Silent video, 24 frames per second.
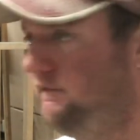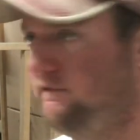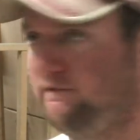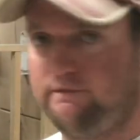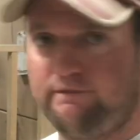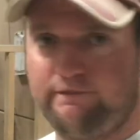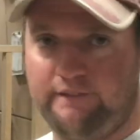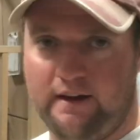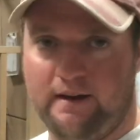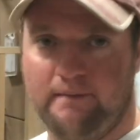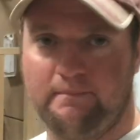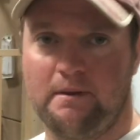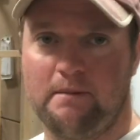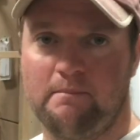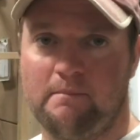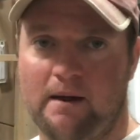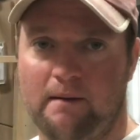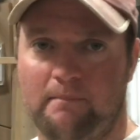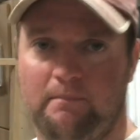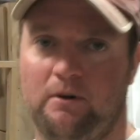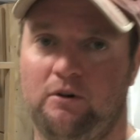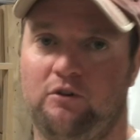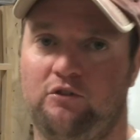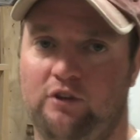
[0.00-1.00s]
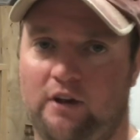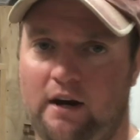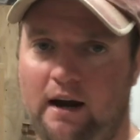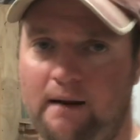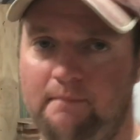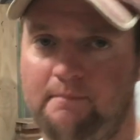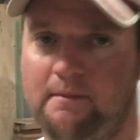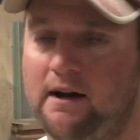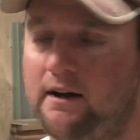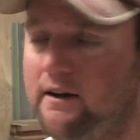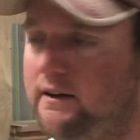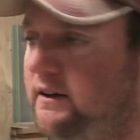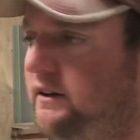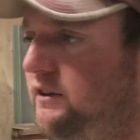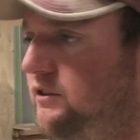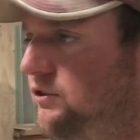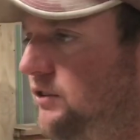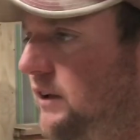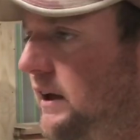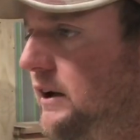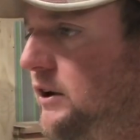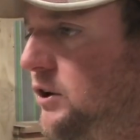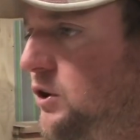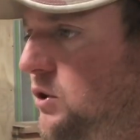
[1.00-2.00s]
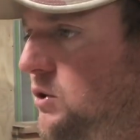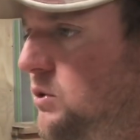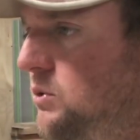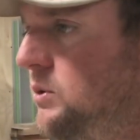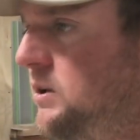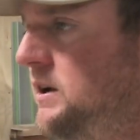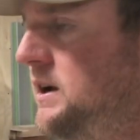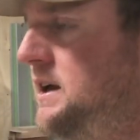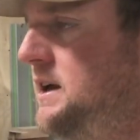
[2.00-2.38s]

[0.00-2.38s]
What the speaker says: family members, and I'm not going to say who,